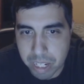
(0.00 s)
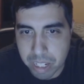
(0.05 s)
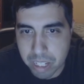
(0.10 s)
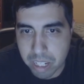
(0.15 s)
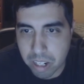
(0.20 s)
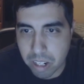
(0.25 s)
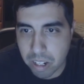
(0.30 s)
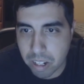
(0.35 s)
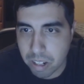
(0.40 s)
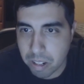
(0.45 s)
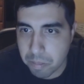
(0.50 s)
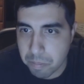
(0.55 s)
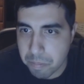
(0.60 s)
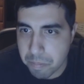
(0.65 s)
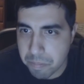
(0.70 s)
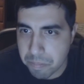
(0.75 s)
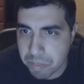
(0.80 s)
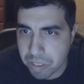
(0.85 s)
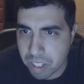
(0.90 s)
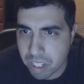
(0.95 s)
back there.
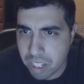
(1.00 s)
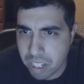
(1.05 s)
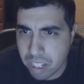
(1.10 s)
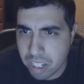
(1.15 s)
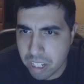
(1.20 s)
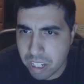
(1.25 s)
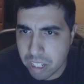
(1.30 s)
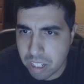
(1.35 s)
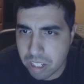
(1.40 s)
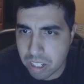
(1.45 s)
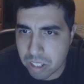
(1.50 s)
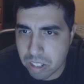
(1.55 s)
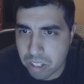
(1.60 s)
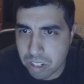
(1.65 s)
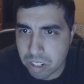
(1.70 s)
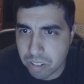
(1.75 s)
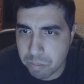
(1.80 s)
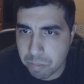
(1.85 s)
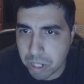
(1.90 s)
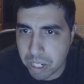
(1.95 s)

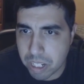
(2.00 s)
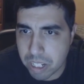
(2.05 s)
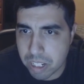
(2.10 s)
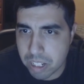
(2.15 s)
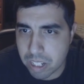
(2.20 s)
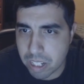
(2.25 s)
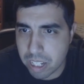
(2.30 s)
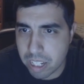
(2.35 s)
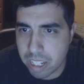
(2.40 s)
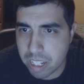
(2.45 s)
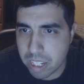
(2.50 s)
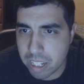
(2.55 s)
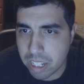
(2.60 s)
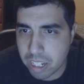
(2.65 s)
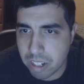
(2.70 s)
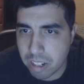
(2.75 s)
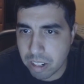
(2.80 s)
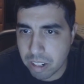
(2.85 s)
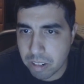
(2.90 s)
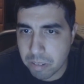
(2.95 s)
Dozens of bodies
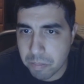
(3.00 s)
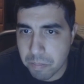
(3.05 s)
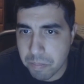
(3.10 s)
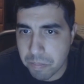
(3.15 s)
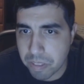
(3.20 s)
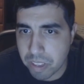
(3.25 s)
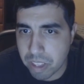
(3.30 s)
laying there,